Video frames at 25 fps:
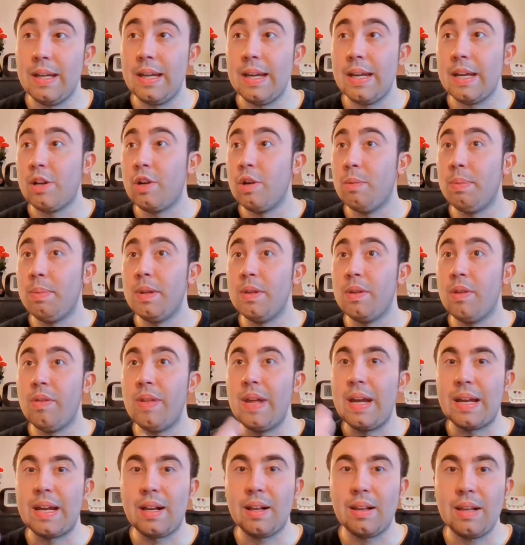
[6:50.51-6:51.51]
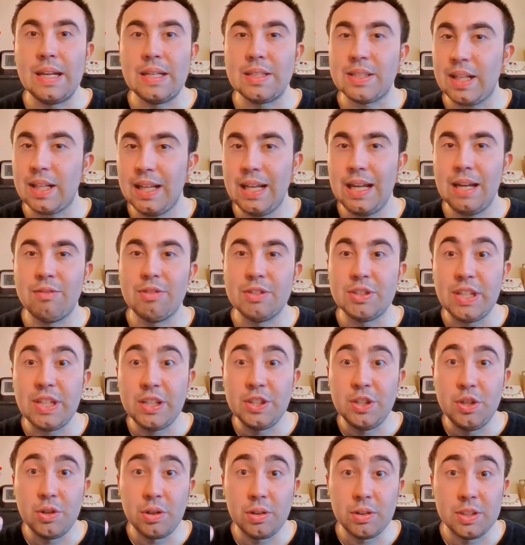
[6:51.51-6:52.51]
It could be that it's clear as day and
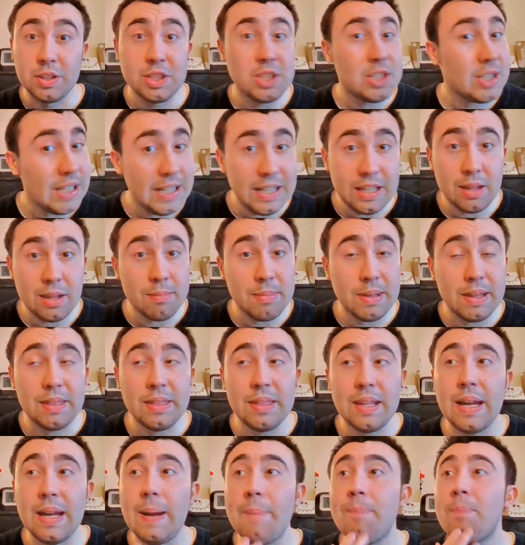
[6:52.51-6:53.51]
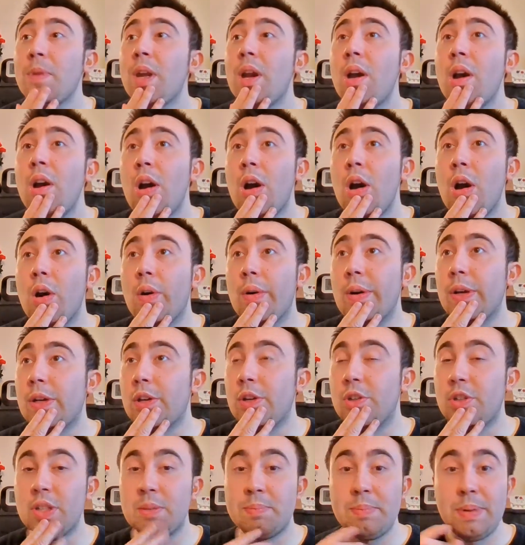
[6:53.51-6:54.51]
you can see them in there, or it could
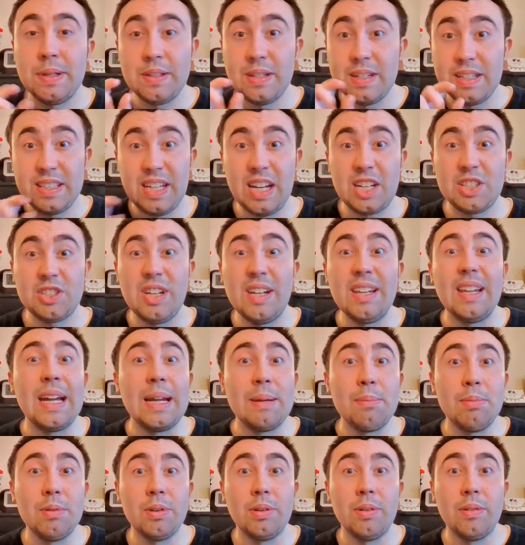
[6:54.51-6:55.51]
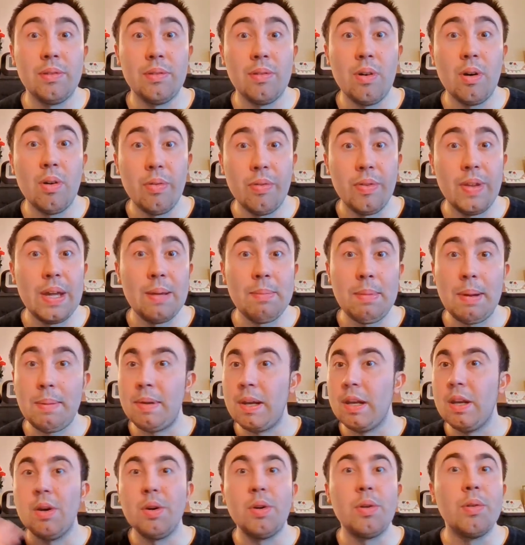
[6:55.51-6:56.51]
just be that it's actually labelled on there. Maybe a
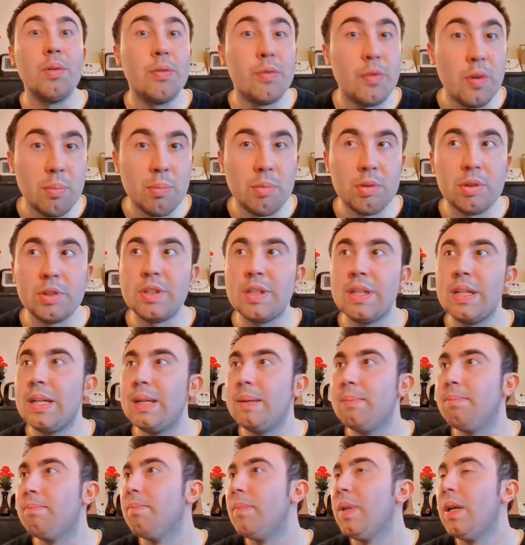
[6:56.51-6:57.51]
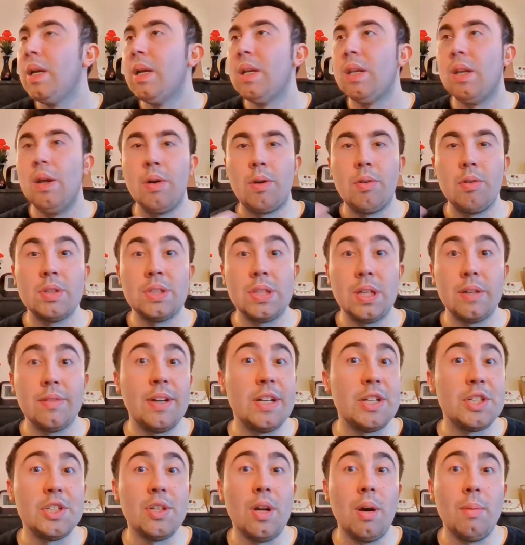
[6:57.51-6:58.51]
local football team, local
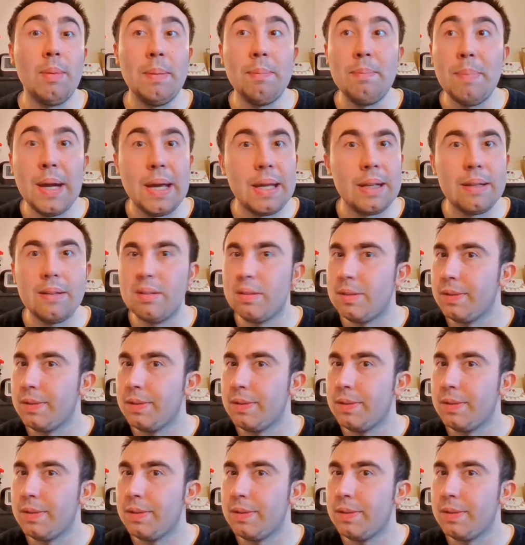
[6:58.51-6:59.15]
Salvation Army band,